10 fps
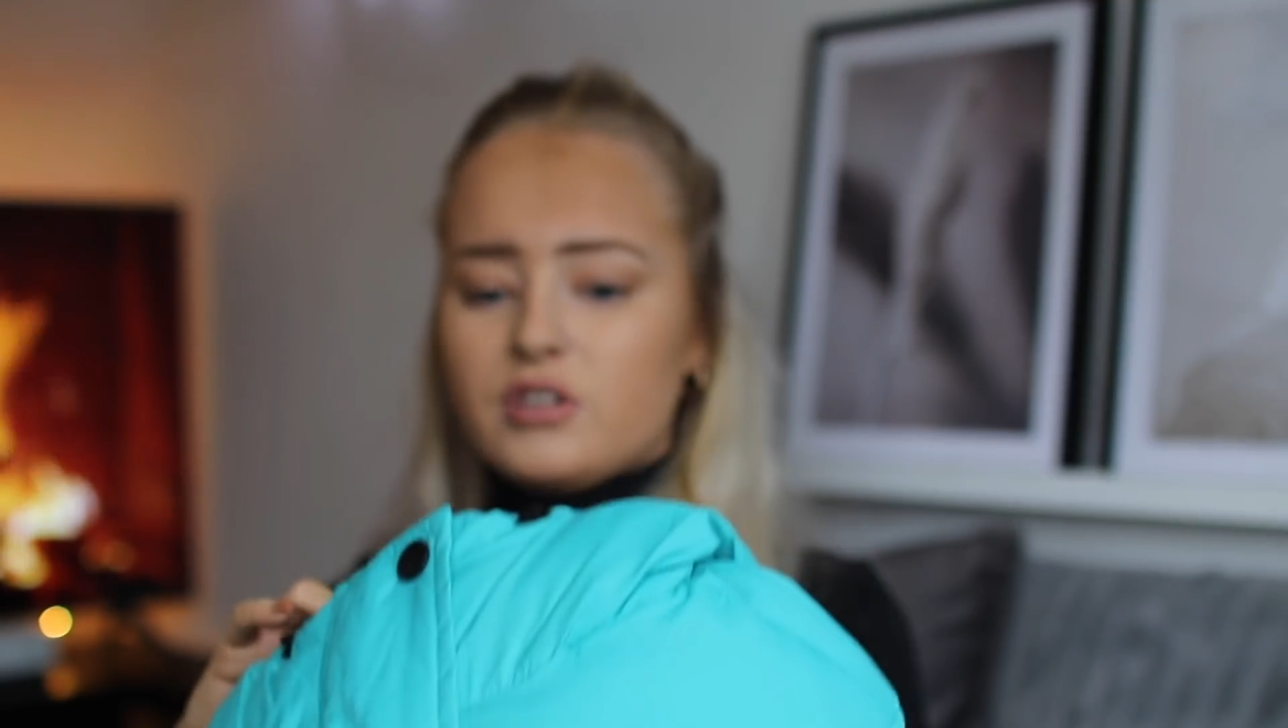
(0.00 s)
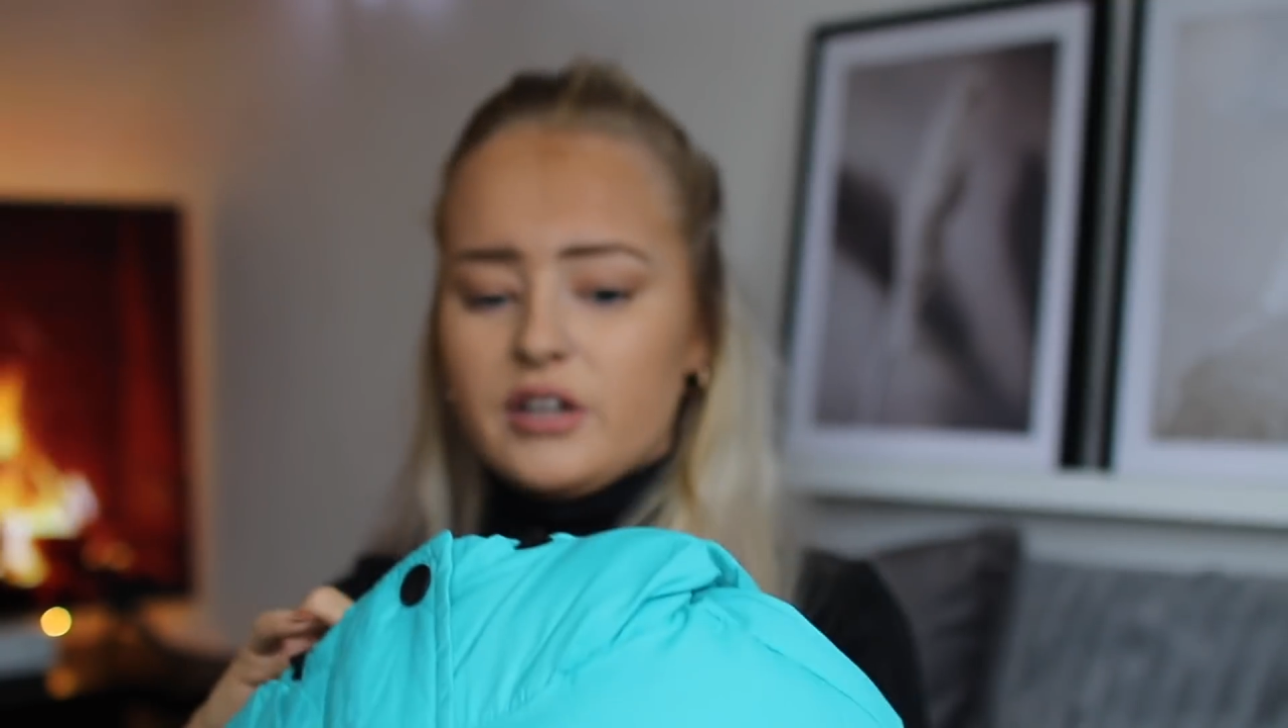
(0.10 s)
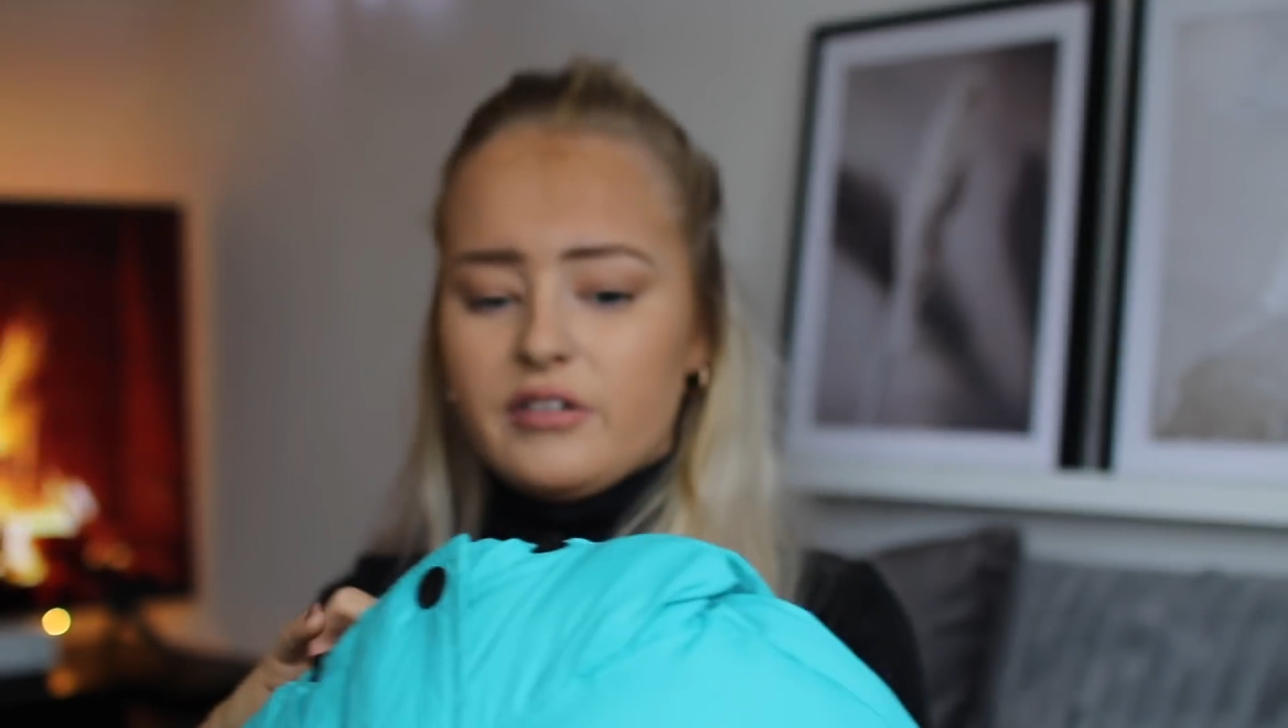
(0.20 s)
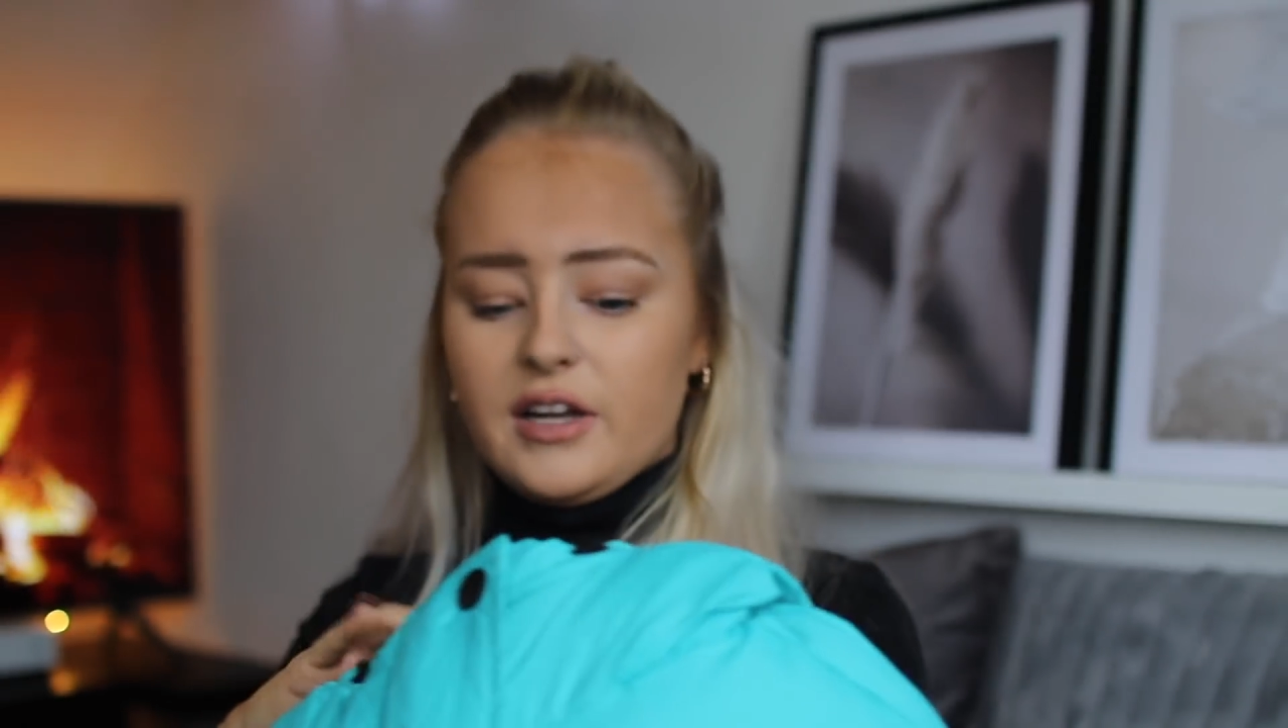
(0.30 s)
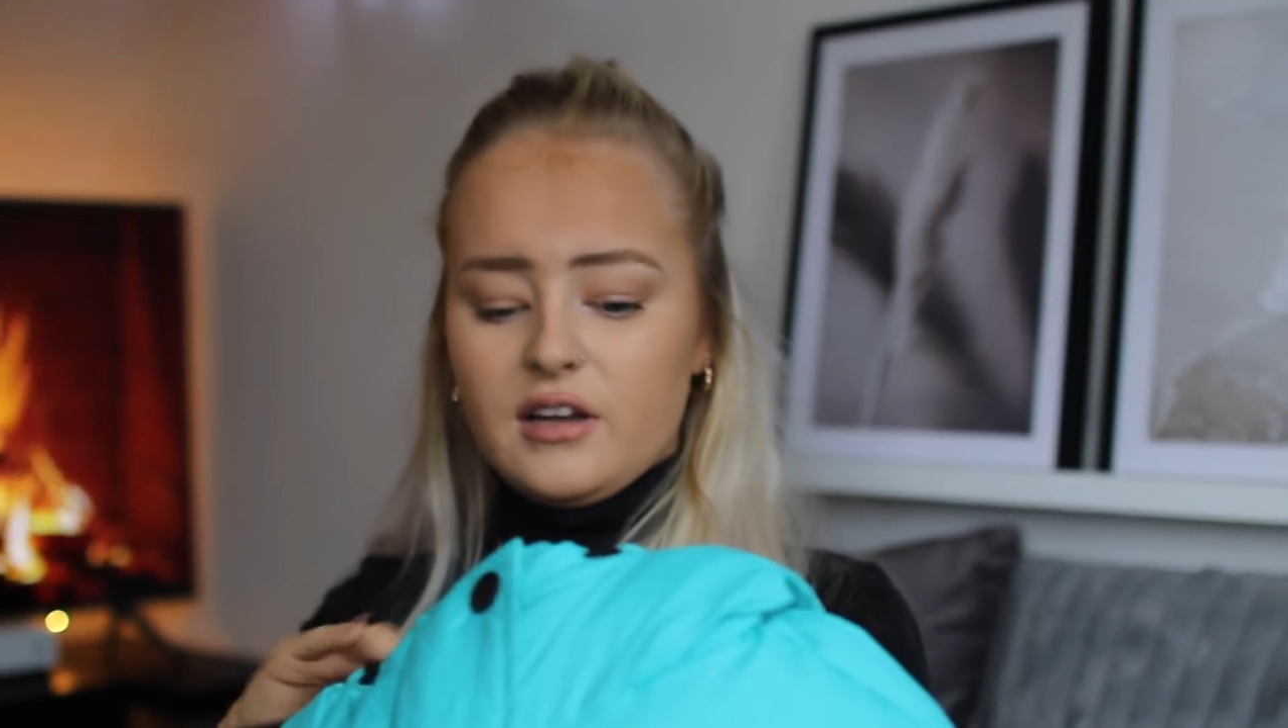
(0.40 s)

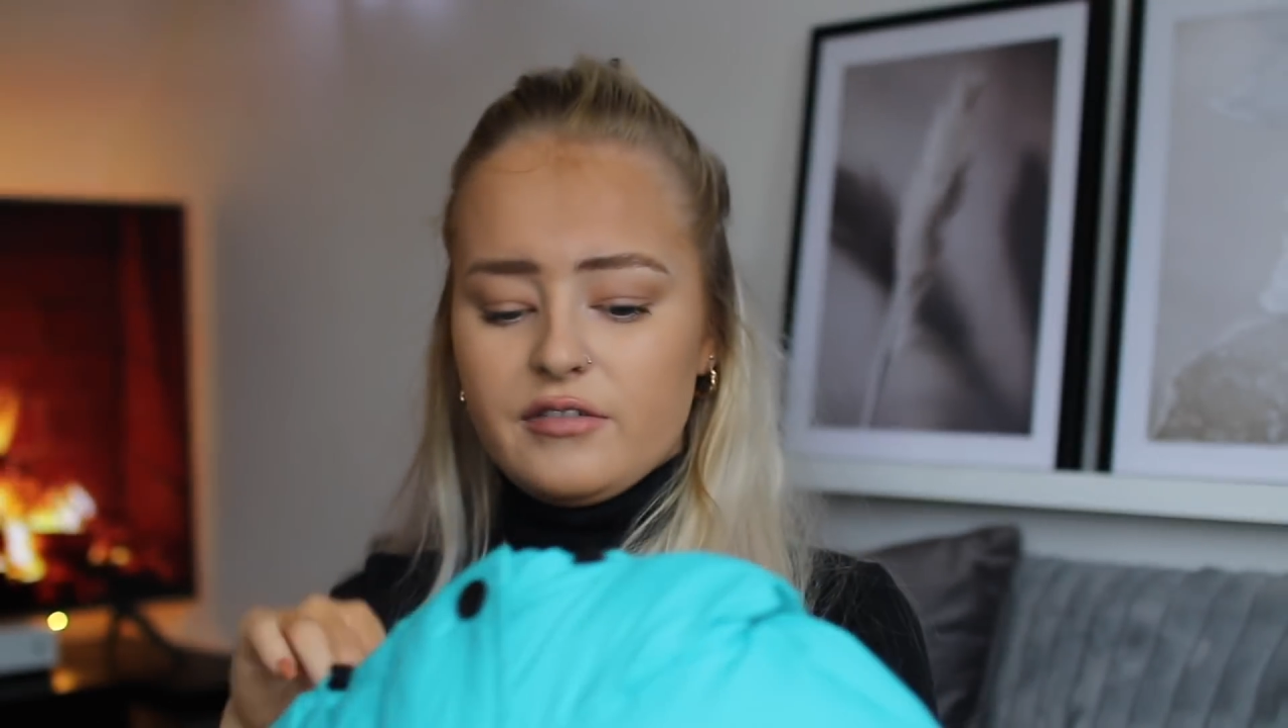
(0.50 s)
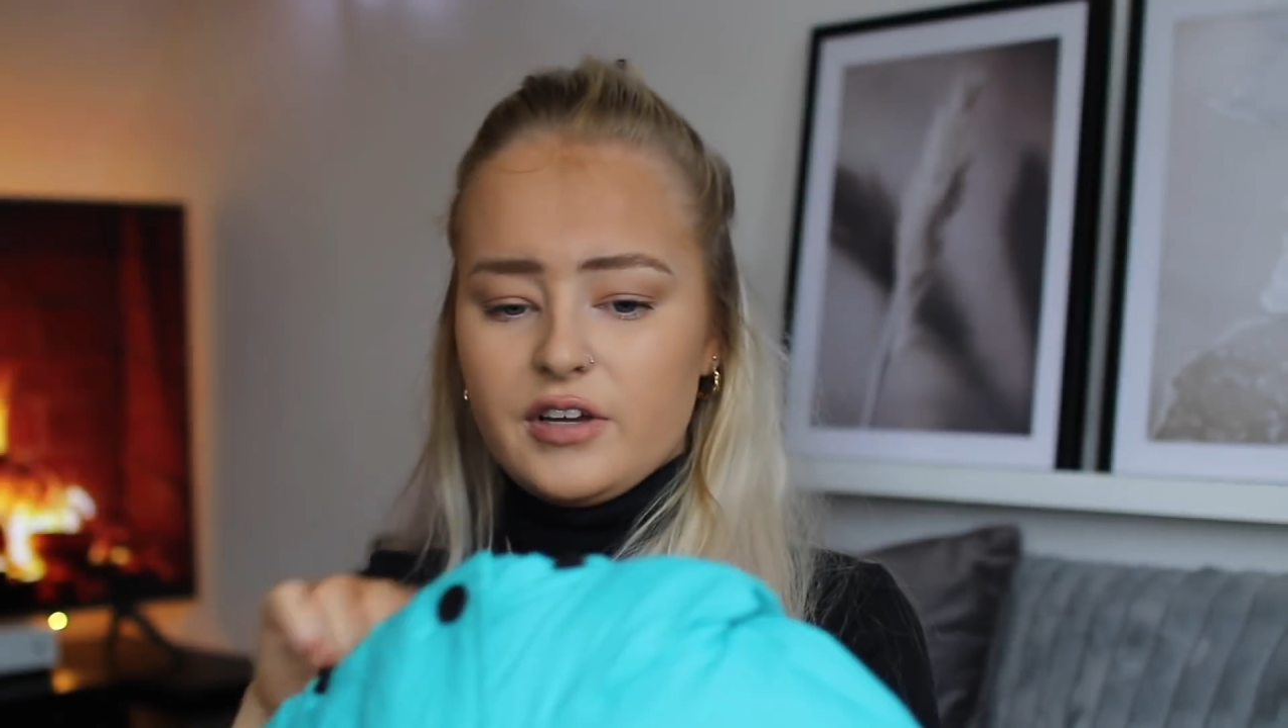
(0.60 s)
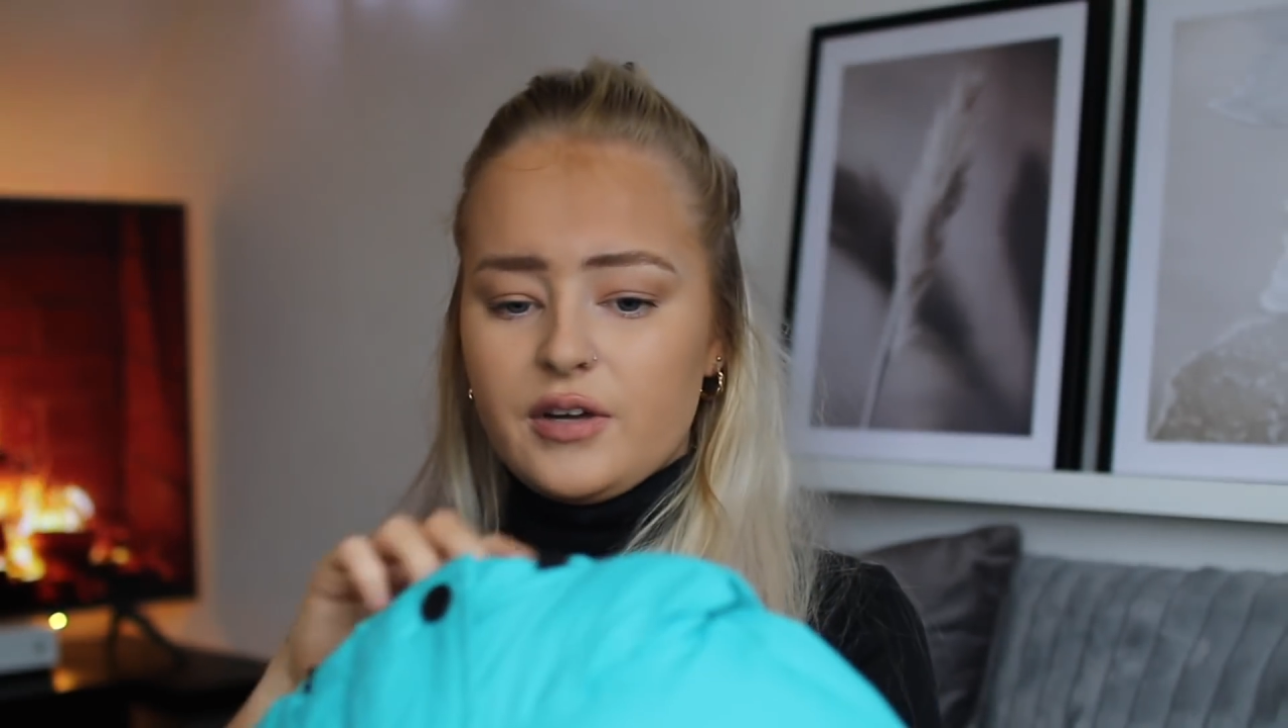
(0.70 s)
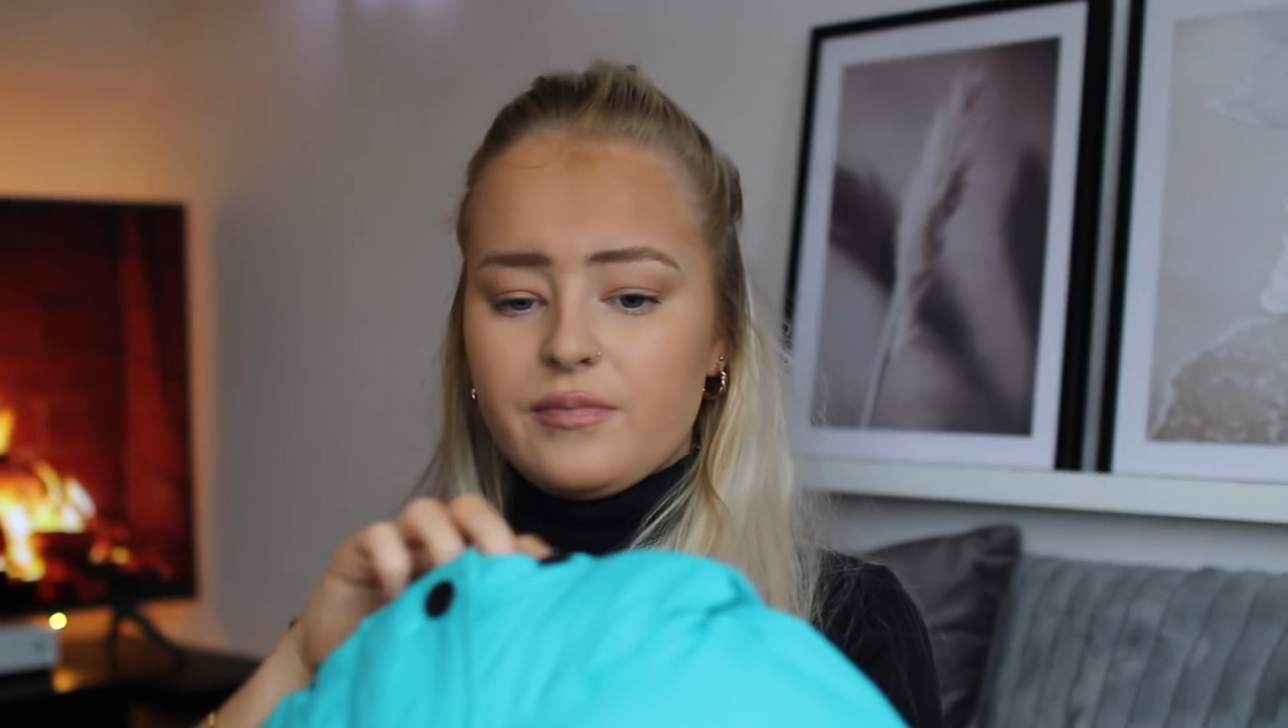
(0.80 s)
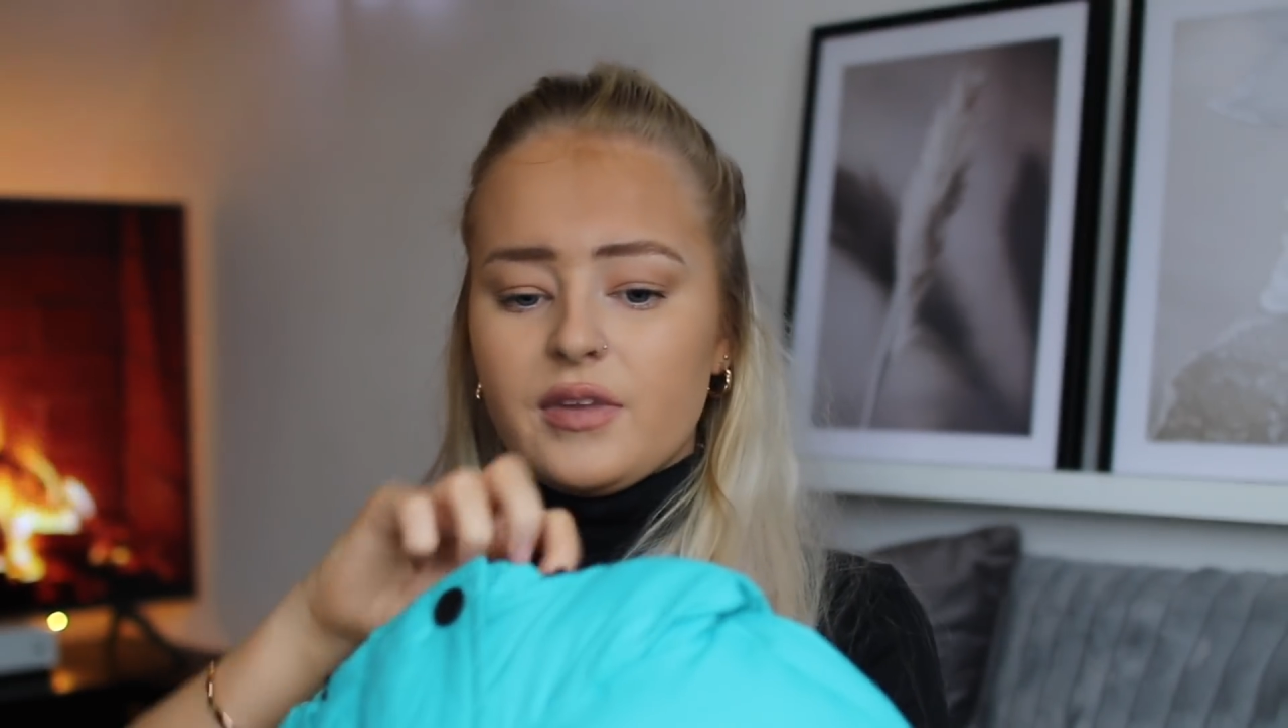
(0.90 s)
really, really love it.